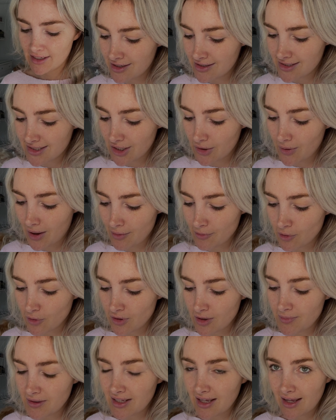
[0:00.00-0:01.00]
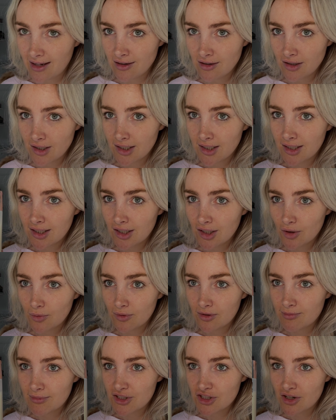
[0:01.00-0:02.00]
So I'm going to begin
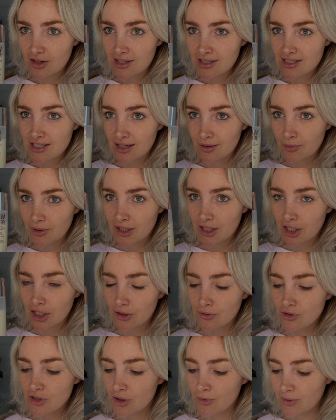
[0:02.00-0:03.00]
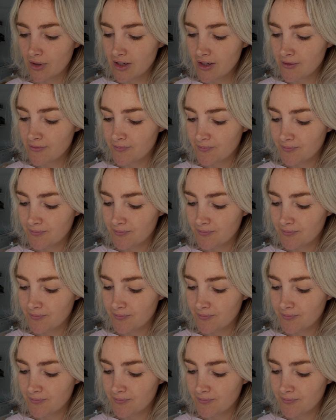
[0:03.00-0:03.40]
with my Charlotte Tilbury Glow Toner.